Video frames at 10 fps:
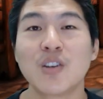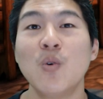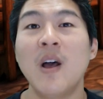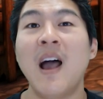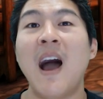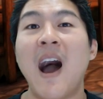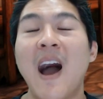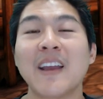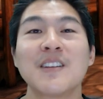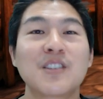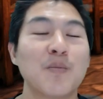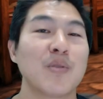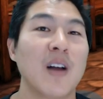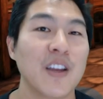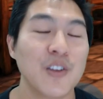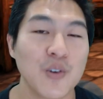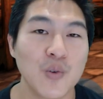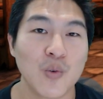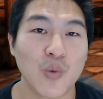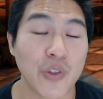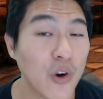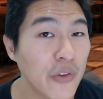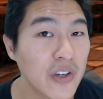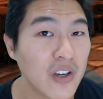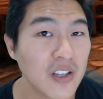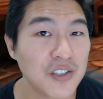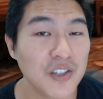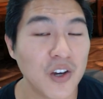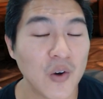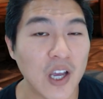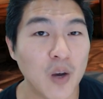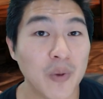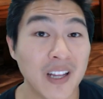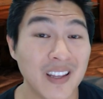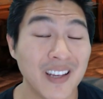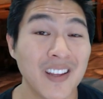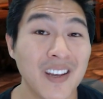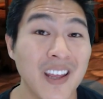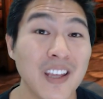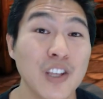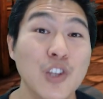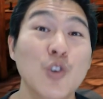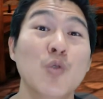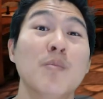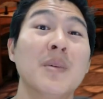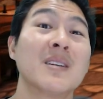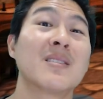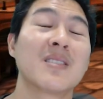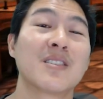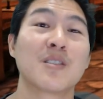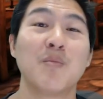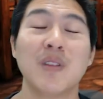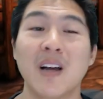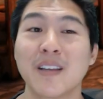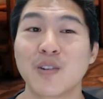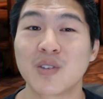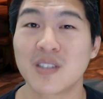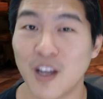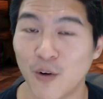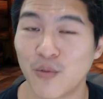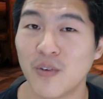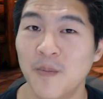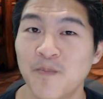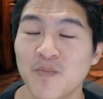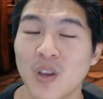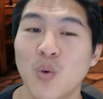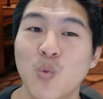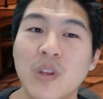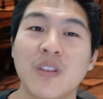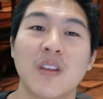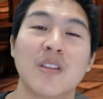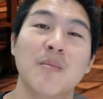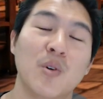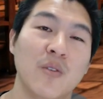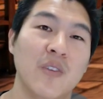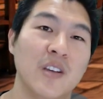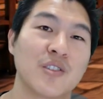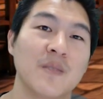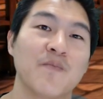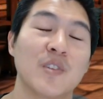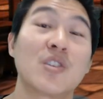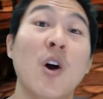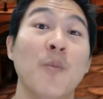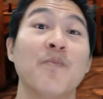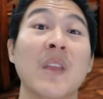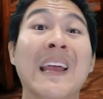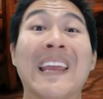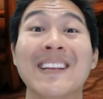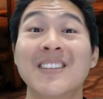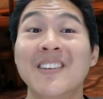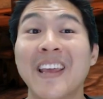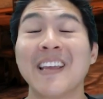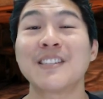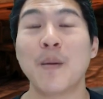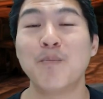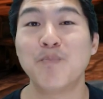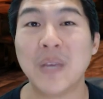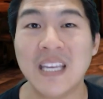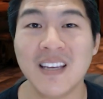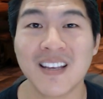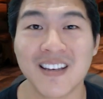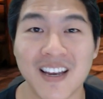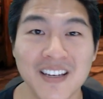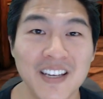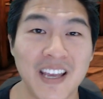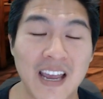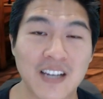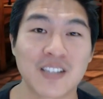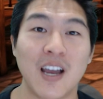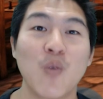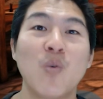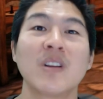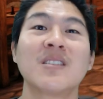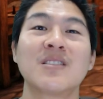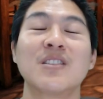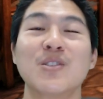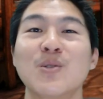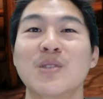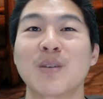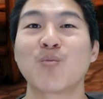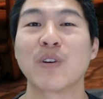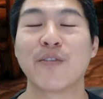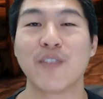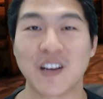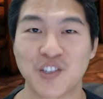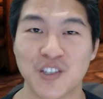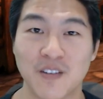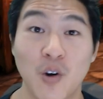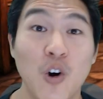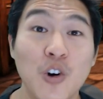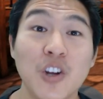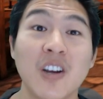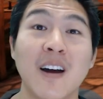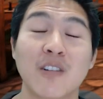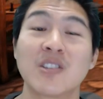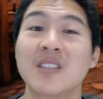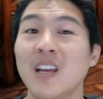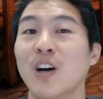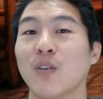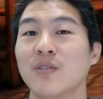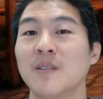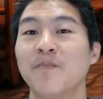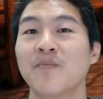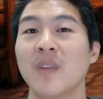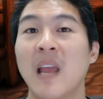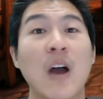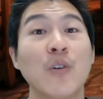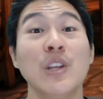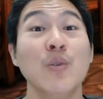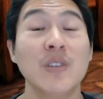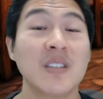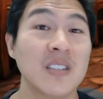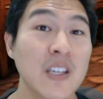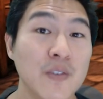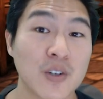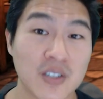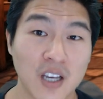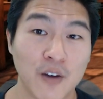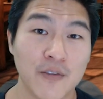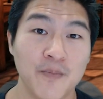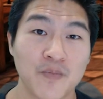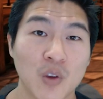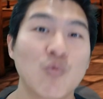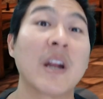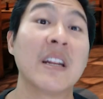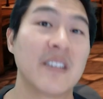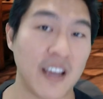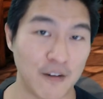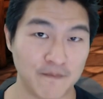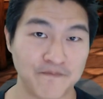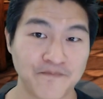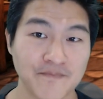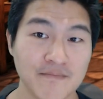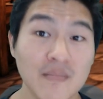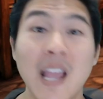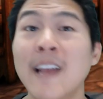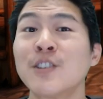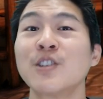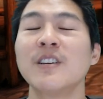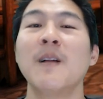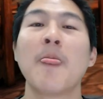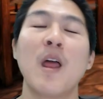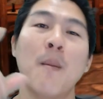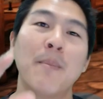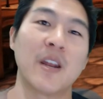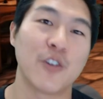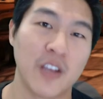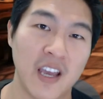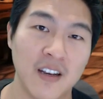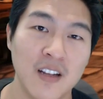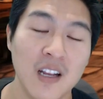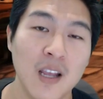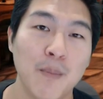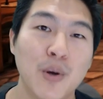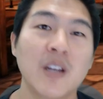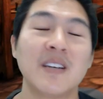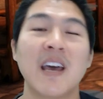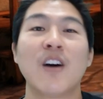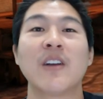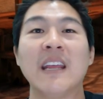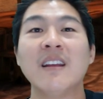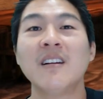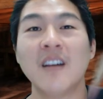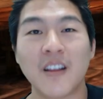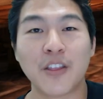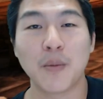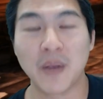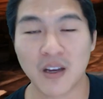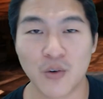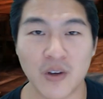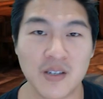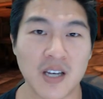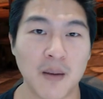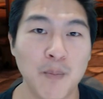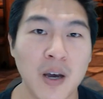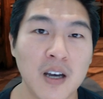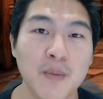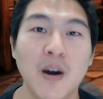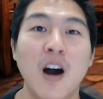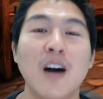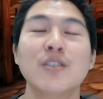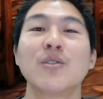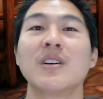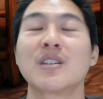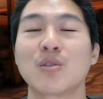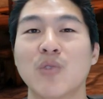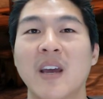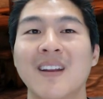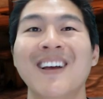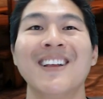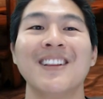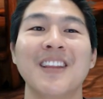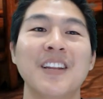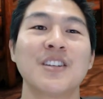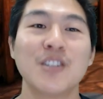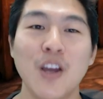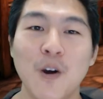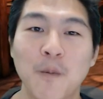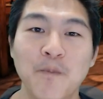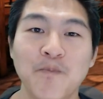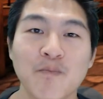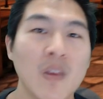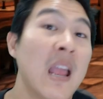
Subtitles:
So I can supply you with all the knowledge and know-how, but at the end of the day, you must supply yourself with the motivation. So in today's B90X, I want us to do some reflection on ourselves. How do you deceive yourself? Write it down. Actually, better yet, put it down in the bitcoin.pub under this thread. Let us know.